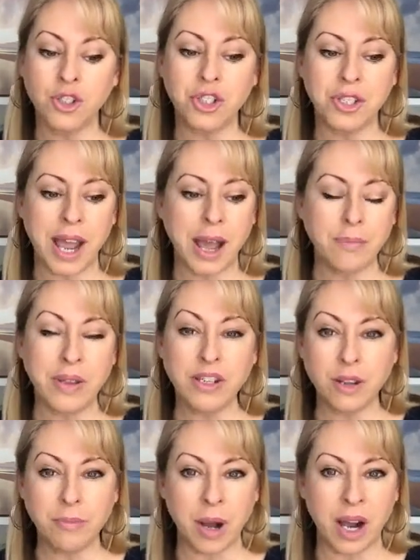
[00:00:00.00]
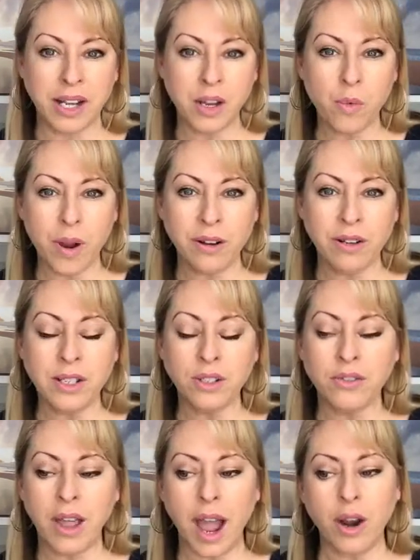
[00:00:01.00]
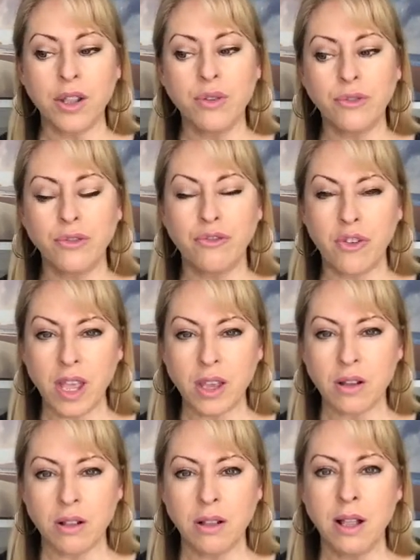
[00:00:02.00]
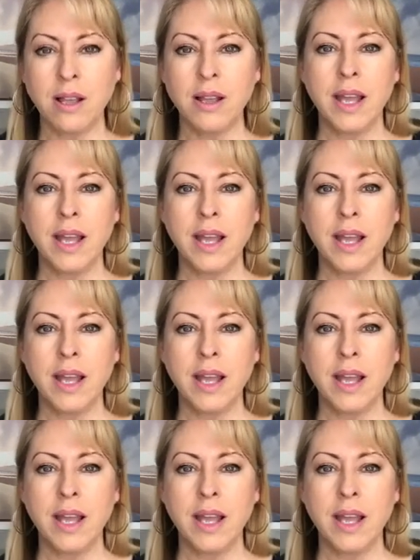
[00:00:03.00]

Just tap into body awareness of how do you feel